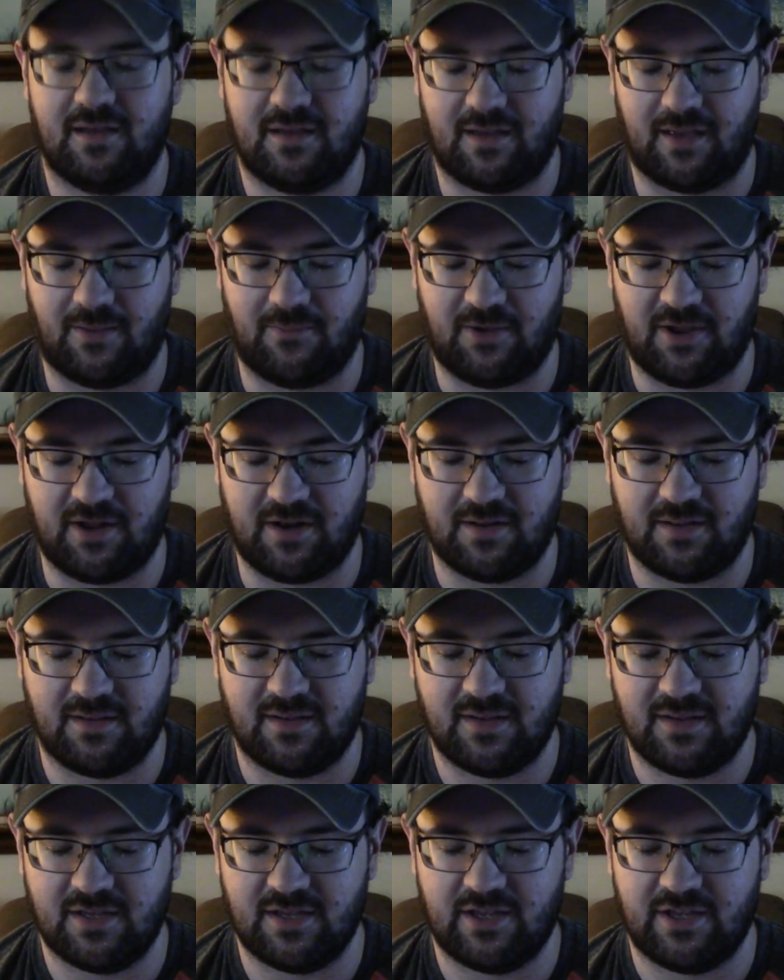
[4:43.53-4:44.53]
I mean,
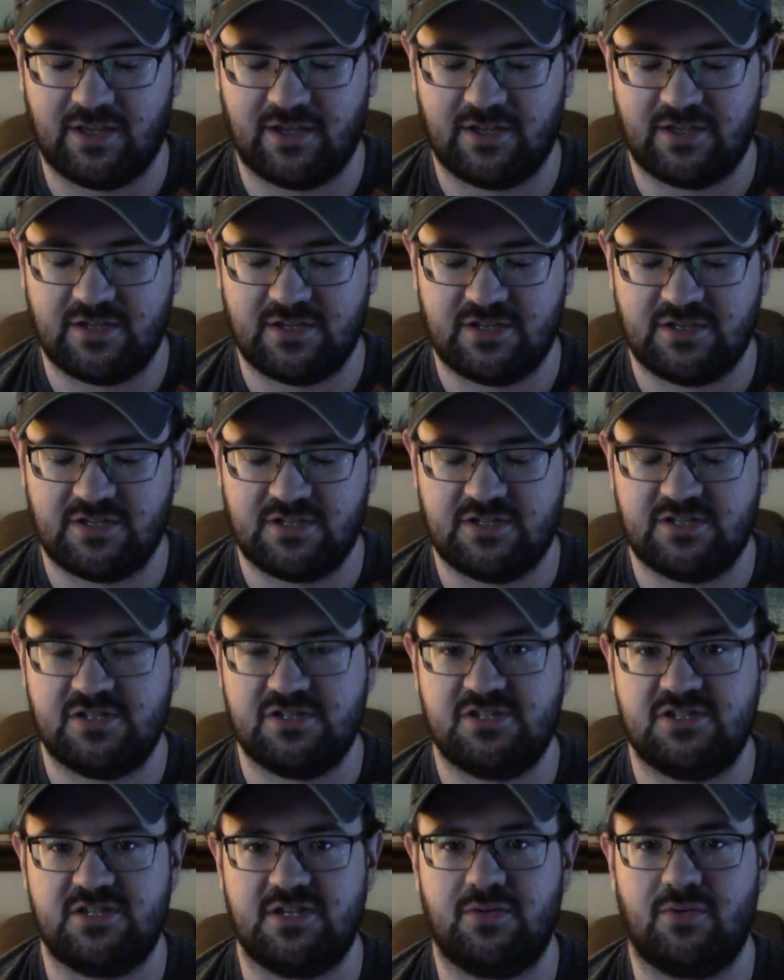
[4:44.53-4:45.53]

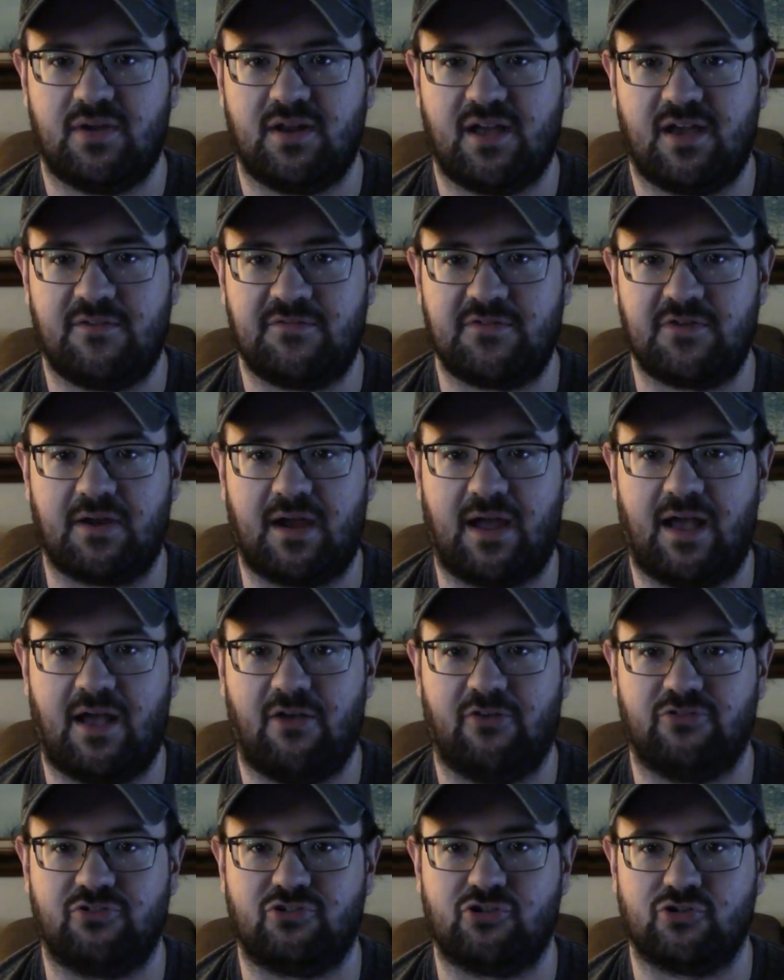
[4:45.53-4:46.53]
she went after
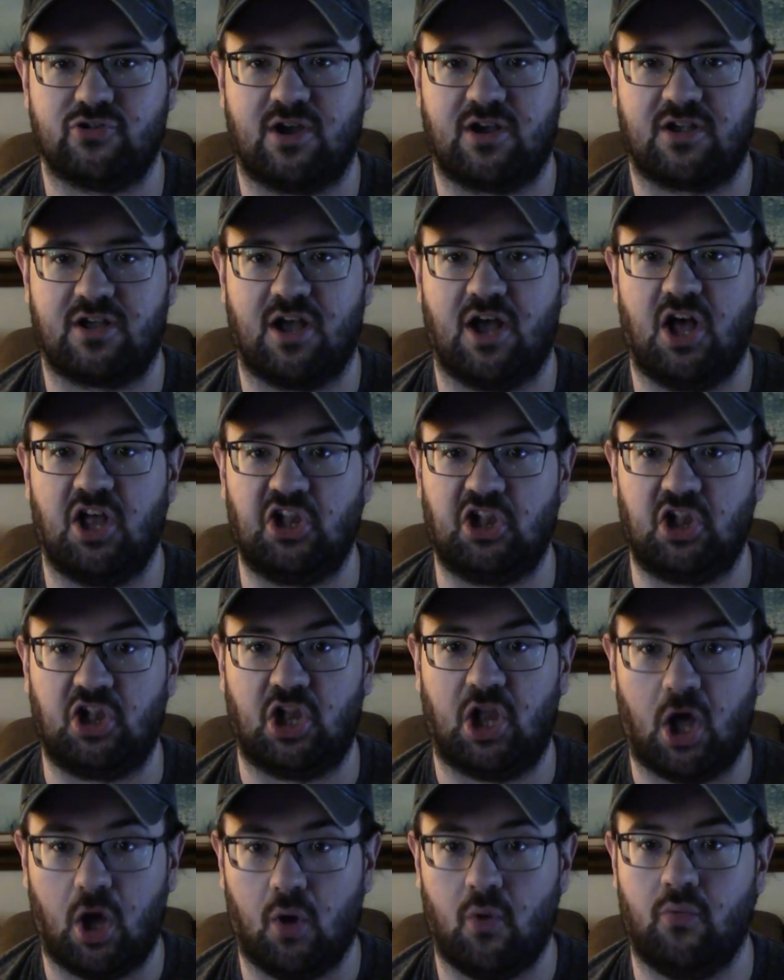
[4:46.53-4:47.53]
Al's truck
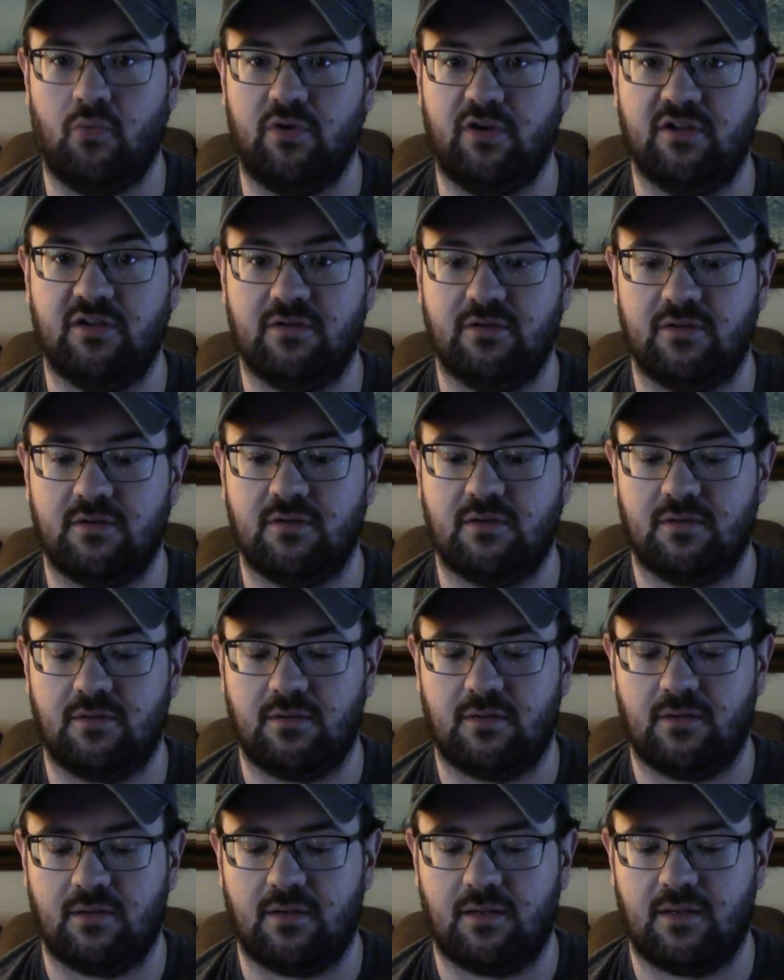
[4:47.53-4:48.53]
alone
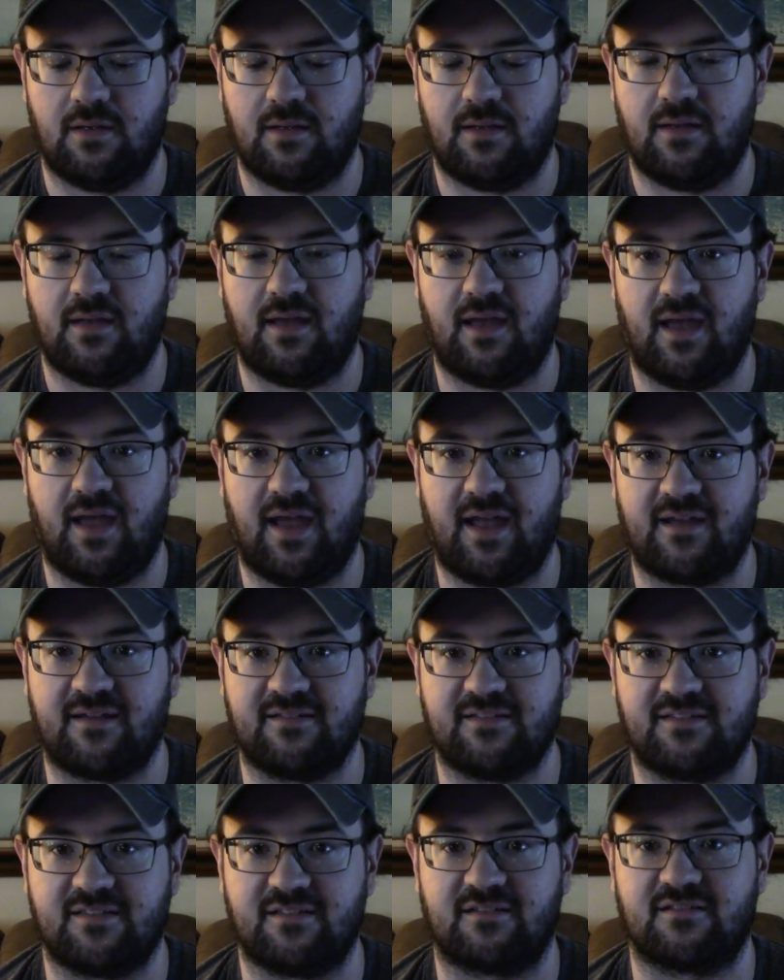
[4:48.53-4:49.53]

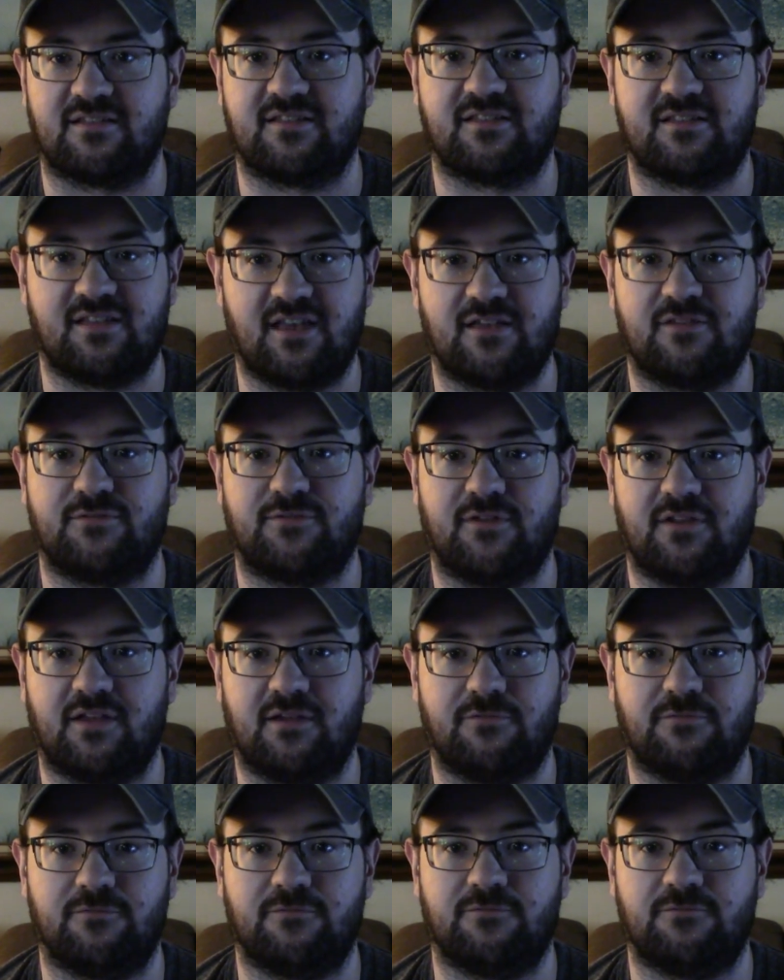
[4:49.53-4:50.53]
and successfully
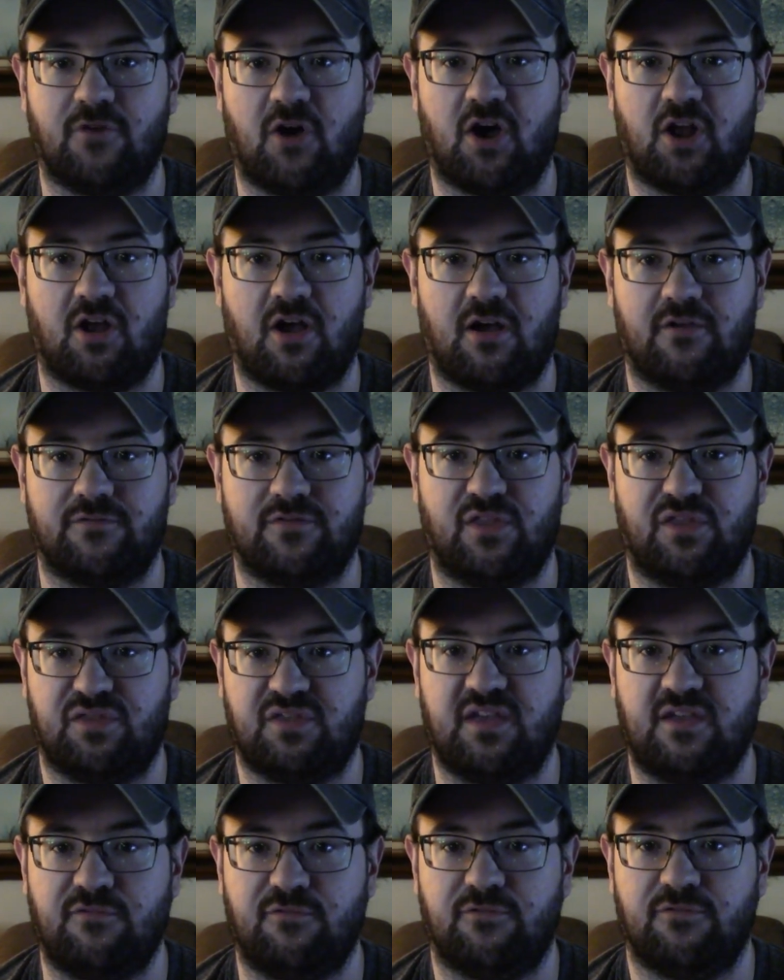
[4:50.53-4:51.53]
fought off the
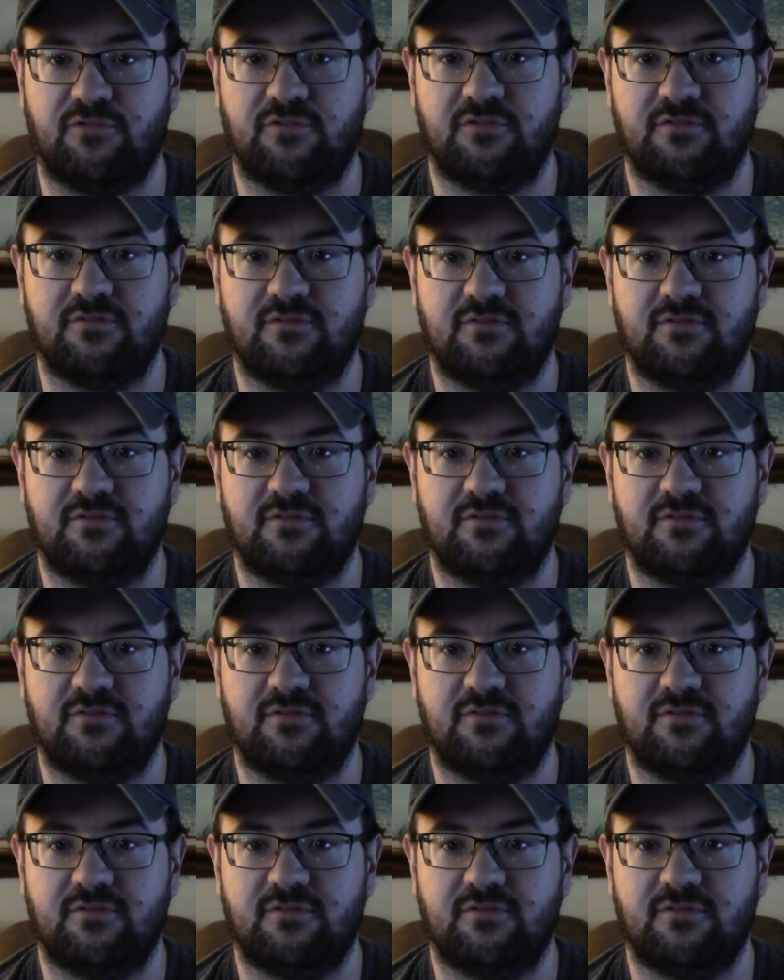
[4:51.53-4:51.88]
thief.